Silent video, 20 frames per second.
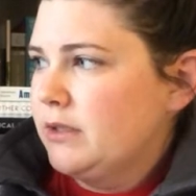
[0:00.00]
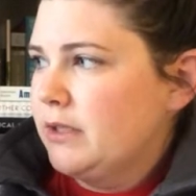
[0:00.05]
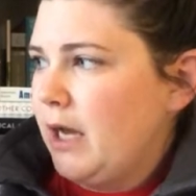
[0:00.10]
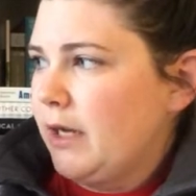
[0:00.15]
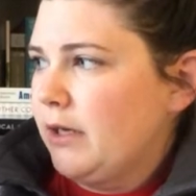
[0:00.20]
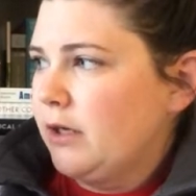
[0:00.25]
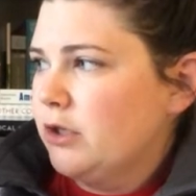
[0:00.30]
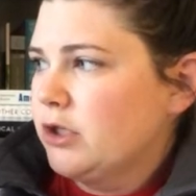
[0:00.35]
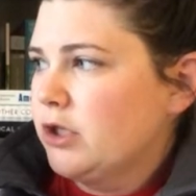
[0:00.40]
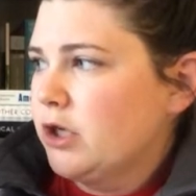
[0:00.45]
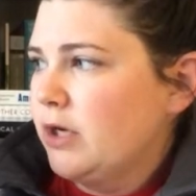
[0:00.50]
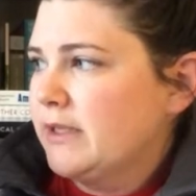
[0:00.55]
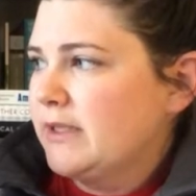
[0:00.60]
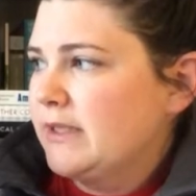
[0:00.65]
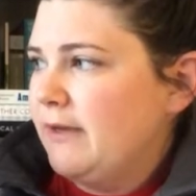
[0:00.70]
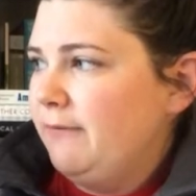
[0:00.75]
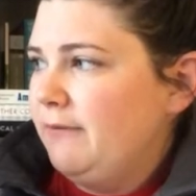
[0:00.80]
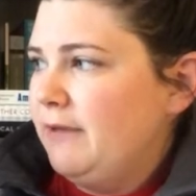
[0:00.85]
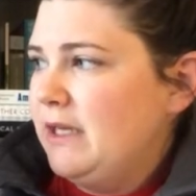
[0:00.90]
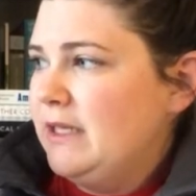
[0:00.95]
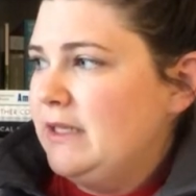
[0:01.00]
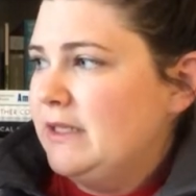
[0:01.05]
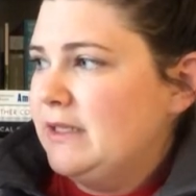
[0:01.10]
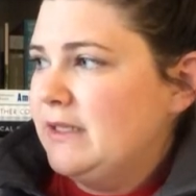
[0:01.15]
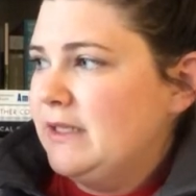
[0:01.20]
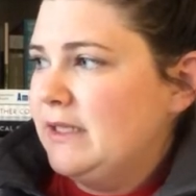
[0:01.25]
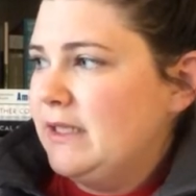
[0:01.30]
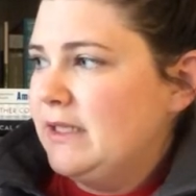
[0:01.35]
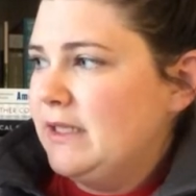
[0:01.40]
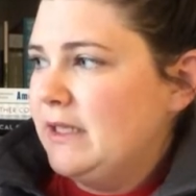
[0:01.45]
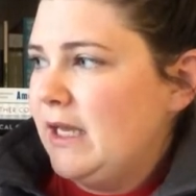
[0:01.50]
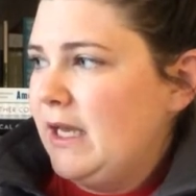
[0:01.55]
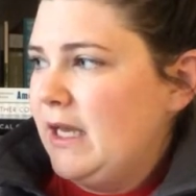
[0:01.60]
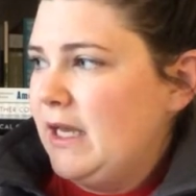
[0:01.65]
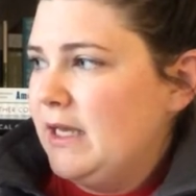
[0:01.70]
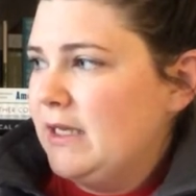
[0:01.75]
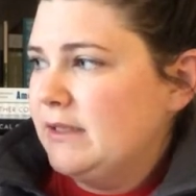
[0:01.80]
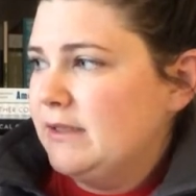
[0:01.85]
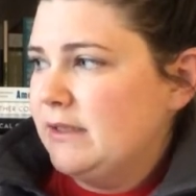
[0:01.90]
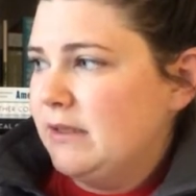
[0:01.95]
Tiger sharks have eaten tin
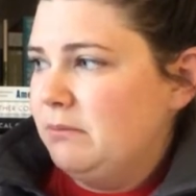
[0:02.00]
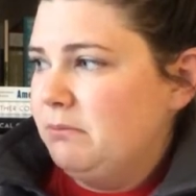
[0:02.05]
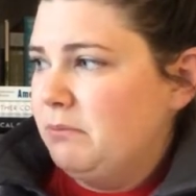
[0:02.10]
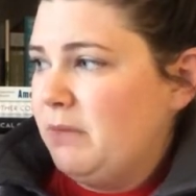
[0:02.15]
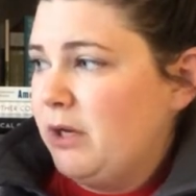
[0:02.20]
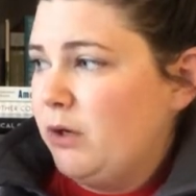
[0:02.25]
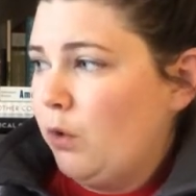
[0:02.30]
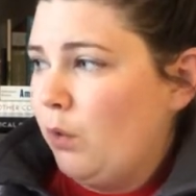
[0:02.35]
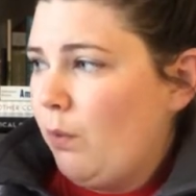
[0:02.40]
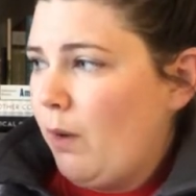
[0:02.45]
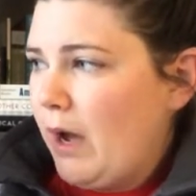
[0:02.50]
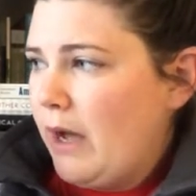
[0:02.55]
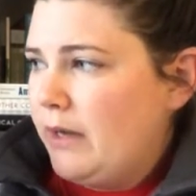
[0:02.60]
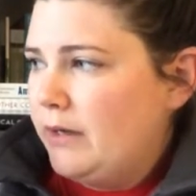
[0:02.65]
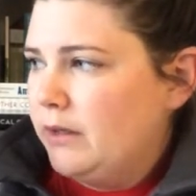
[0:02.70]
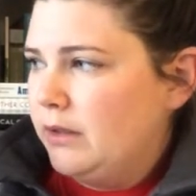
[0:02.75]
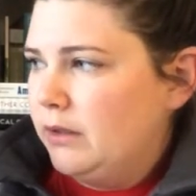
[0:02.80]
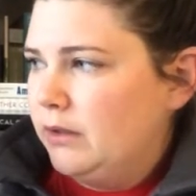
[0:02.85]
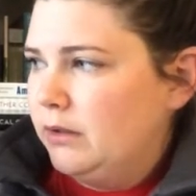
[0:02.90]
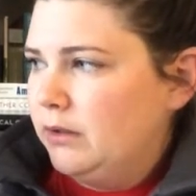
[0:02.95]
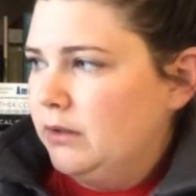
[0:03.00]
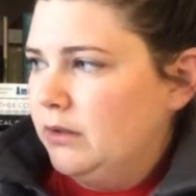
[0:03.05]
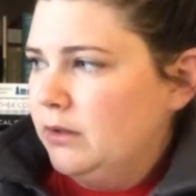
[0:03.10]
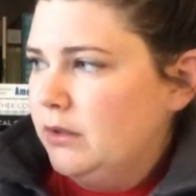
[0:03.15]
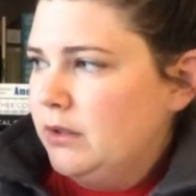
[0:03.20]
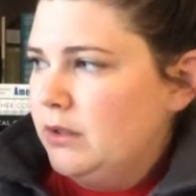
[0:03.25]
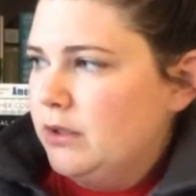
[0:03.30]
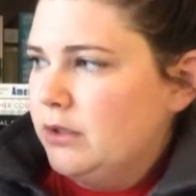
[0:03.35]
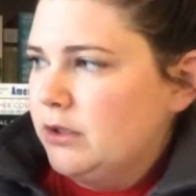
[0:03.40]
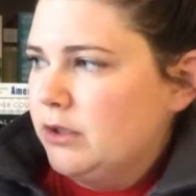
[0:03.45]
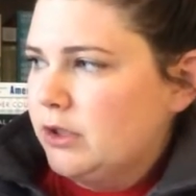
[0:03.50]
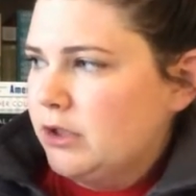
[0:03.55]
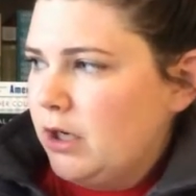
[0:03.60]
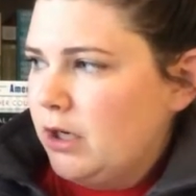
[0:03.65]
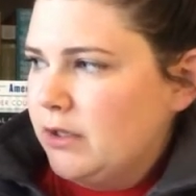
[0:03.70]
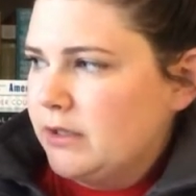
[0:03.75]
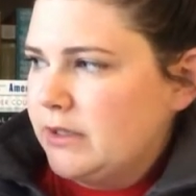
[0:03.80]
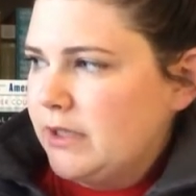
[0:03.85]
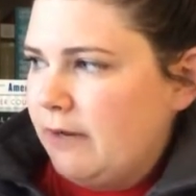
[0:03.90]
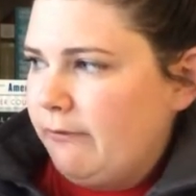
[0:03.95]
cans and metal wire.
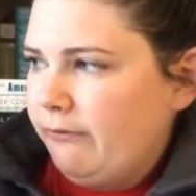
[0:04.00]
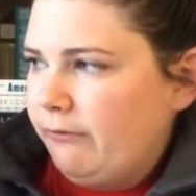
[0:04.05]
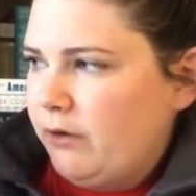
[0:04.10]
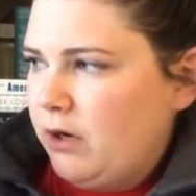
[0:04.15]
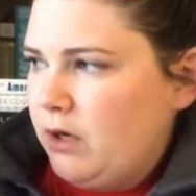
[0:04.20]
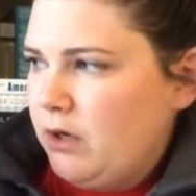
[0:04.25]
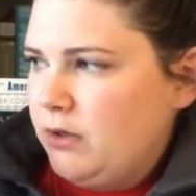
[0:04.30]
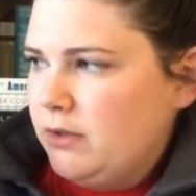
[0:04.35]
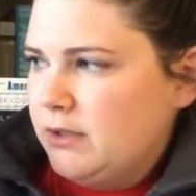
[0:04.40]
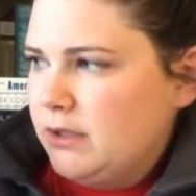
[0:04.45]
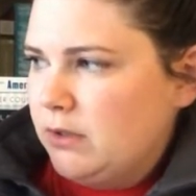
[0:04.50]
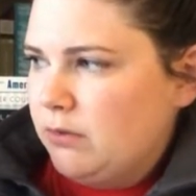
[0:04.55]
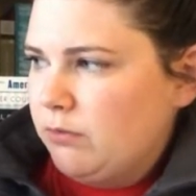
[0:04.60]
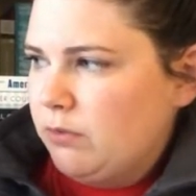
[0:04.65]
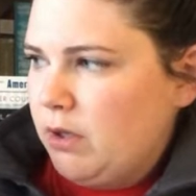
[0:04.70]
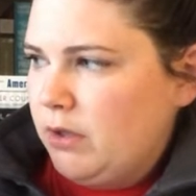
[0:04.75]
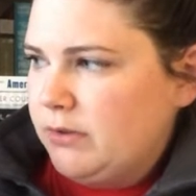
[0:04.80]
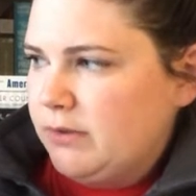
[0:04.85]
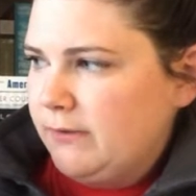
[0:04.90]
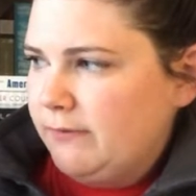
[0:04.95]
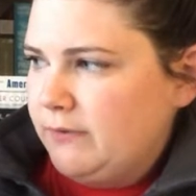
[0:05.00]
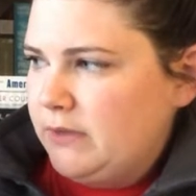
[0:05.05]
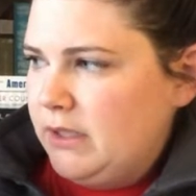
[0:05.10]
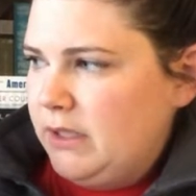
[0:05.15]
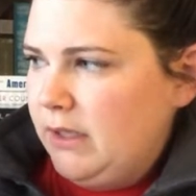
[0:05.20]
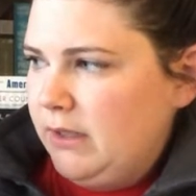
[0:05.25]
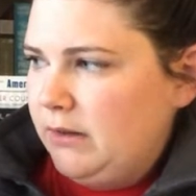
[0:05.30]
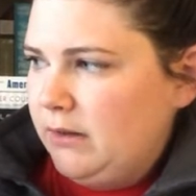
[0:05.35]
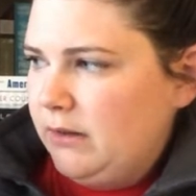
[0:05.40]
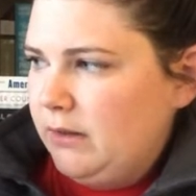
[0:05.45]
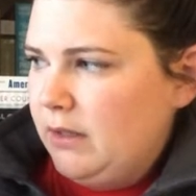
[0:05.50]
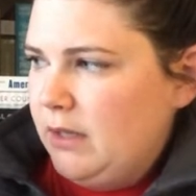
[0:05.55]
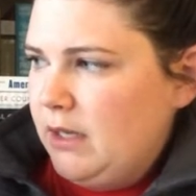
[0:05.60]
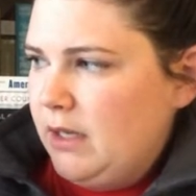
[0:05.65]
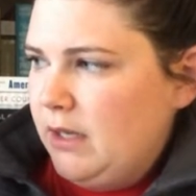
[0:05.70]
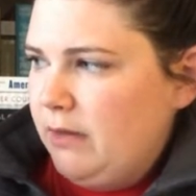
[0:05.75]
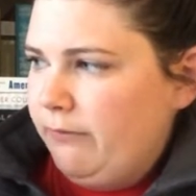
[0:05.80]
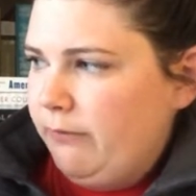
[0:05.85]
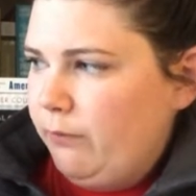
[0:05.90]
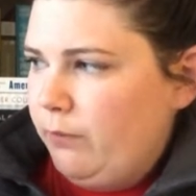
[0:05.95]
Sharks have rows and rows of teeth.
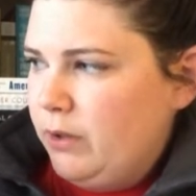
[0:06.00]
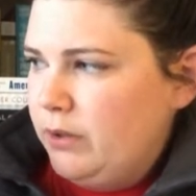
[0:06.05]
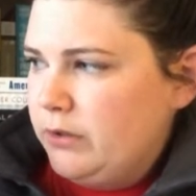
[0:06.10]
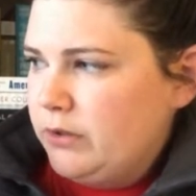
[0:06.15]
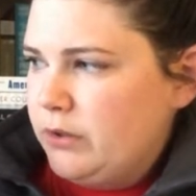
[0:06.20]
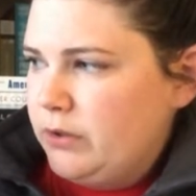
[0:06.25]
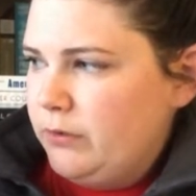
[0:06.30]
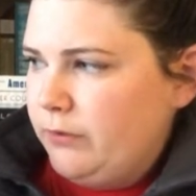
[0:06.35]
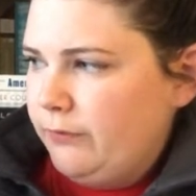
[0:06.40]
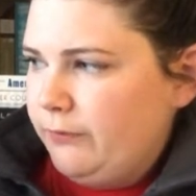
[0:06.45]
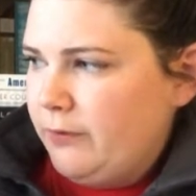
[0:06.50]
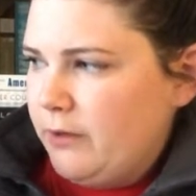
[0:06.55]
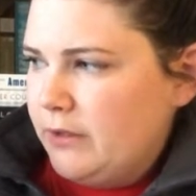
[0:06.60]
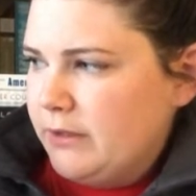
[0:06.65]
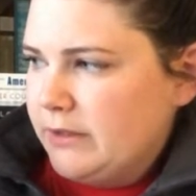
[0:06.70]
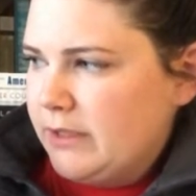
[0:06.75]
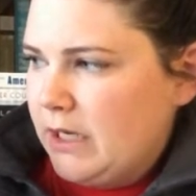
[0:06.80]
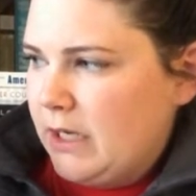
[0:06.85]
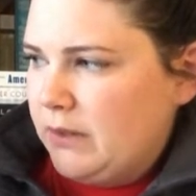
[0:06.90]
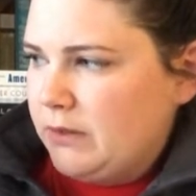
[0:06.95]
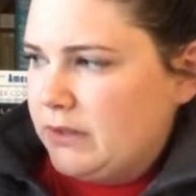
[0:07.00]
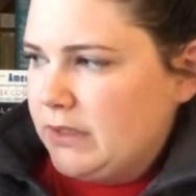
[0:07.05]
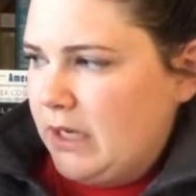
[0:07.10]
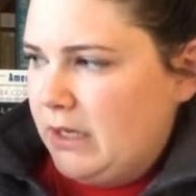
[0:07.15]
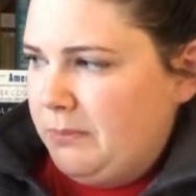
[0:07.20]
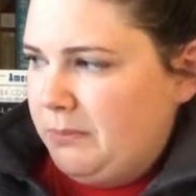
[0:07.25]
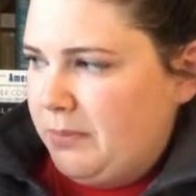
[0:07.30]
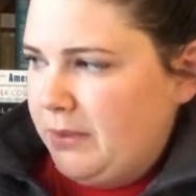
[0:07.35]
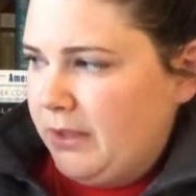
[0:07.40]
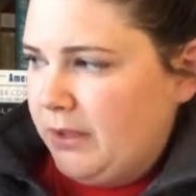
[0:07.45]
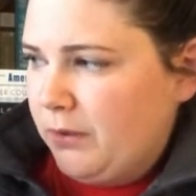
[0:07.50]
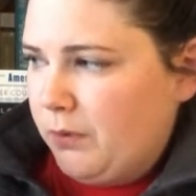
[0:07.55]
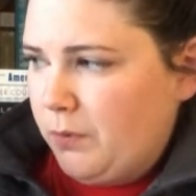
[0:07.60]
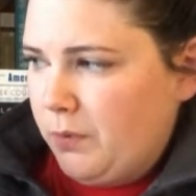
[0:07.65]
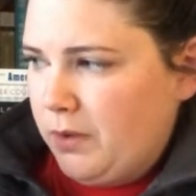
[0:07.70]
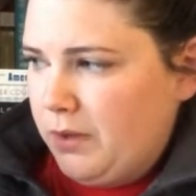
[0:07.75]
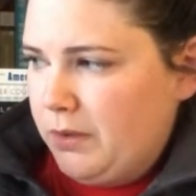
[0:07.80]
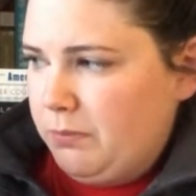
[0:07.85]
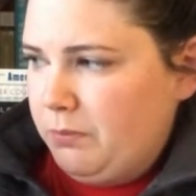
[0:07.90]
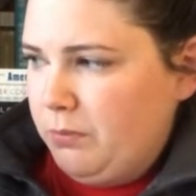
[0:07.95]
If one tooth falls out, a bigger
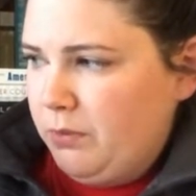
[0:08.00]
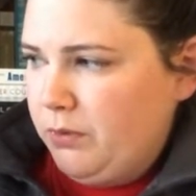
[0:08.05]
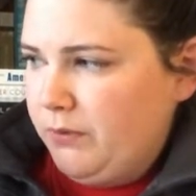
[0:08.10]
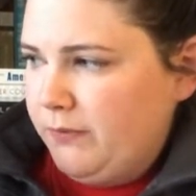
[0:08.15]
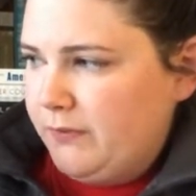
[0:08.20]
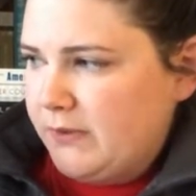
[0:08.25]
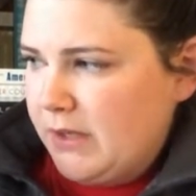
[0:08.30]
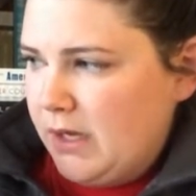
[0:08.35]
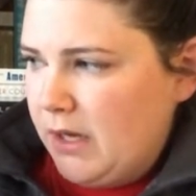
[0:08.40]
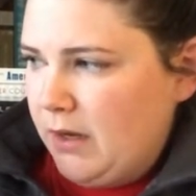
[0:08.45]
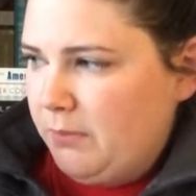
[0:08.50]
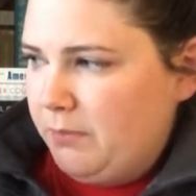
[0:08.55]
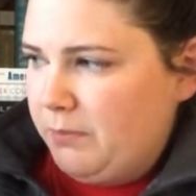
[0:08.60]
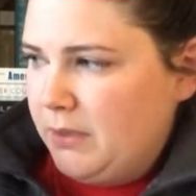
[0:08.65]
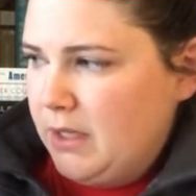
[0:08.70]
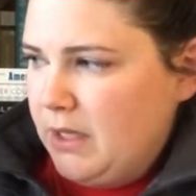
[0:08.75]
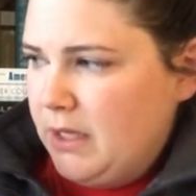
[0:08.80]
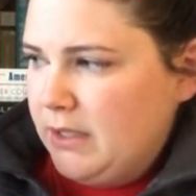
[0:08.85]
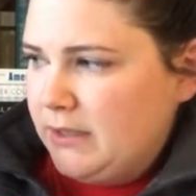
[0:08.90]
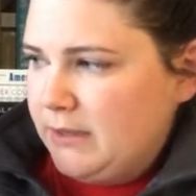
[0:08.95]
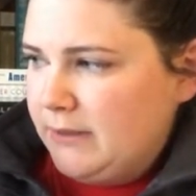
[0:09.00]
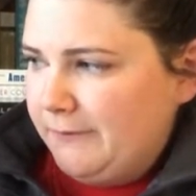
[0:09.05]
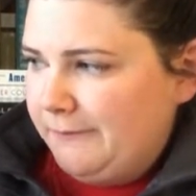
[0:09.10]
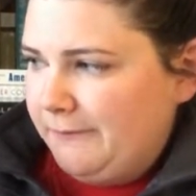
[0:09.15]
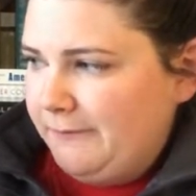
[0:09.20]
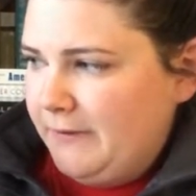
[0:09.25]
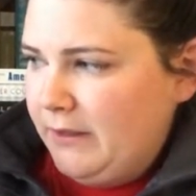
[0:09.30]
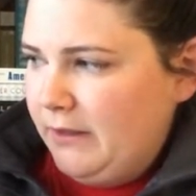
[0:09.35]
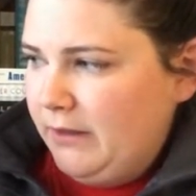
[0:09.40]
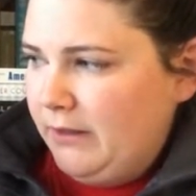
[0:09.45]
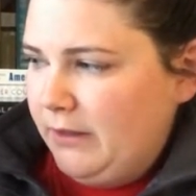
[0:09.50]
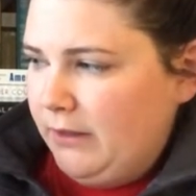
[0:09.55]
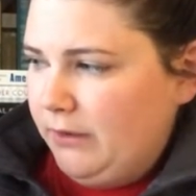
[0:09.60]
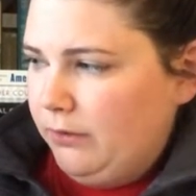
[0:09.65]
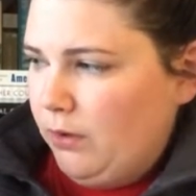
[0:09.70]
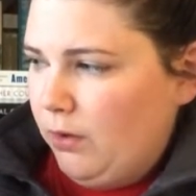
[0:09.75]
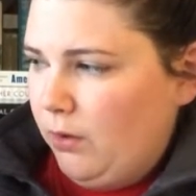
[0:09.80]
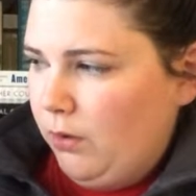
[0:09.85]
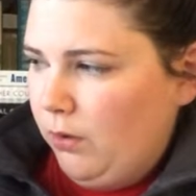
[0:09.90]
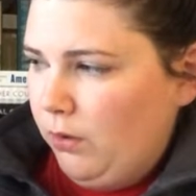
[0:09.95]
one moves up to fill in
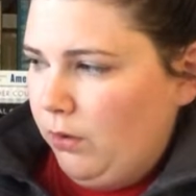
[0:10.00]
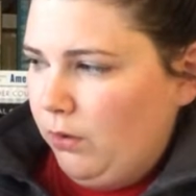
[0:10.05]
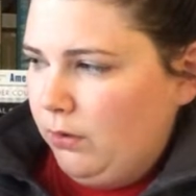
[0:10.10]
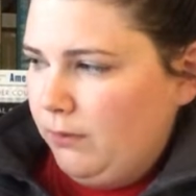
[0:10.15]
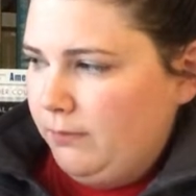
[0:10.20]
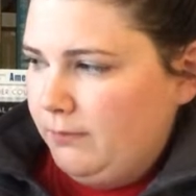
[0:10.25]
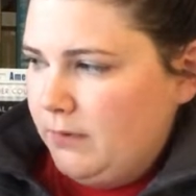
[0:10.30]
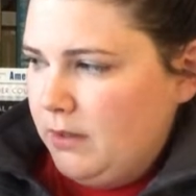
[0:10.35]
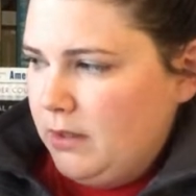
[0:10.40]
the hole.